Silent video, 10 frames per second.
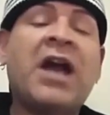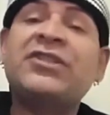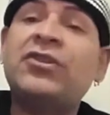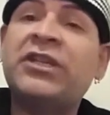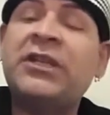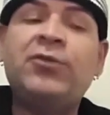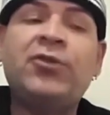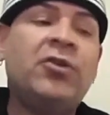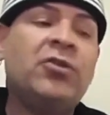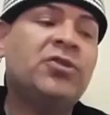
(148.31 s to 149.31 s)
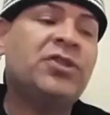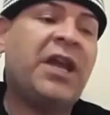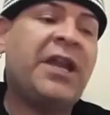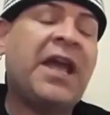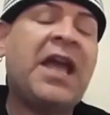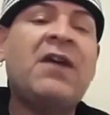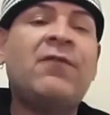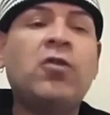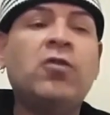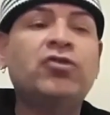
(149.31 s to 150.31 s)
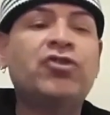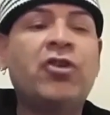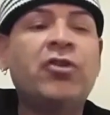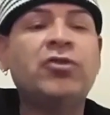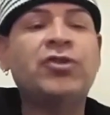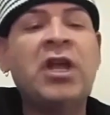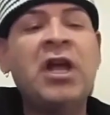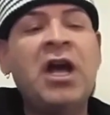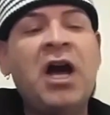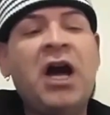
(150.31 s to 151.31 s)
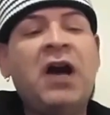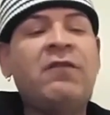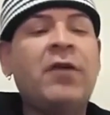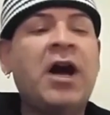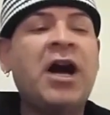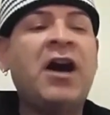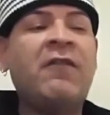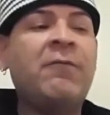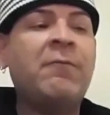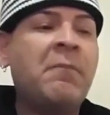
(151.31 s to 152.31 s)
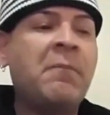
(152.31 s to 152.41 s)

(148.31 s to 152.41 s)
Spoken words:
I still keep journals, and I have old journals of